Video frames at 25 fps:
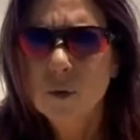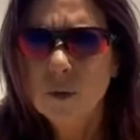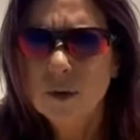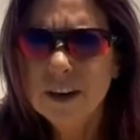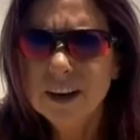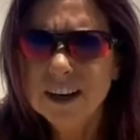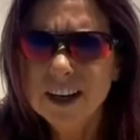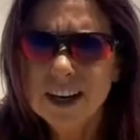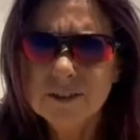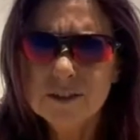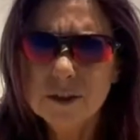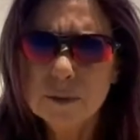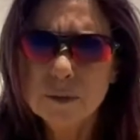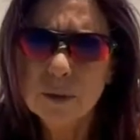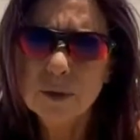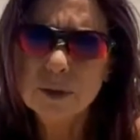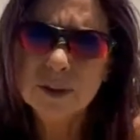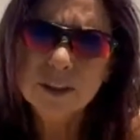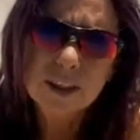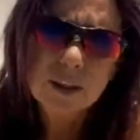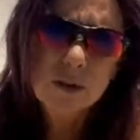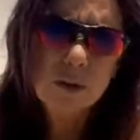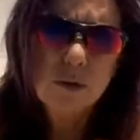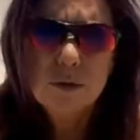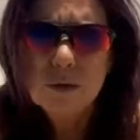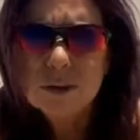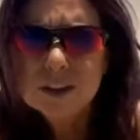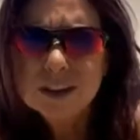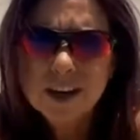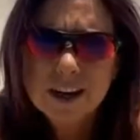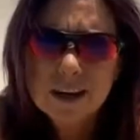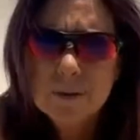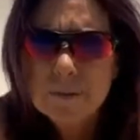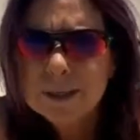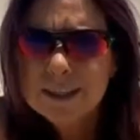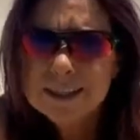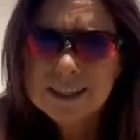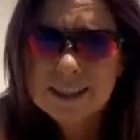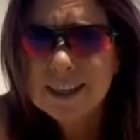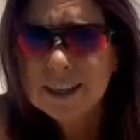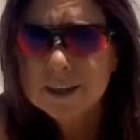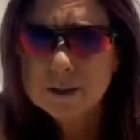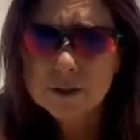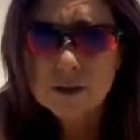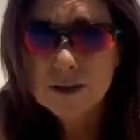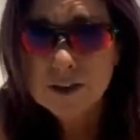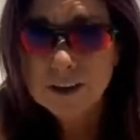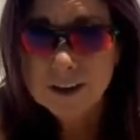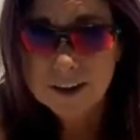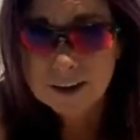We're going to have to put like old-timey
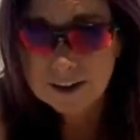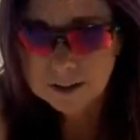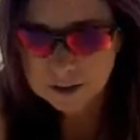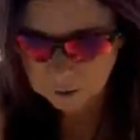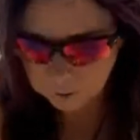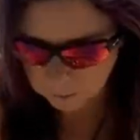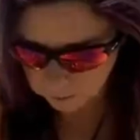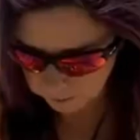soundtrack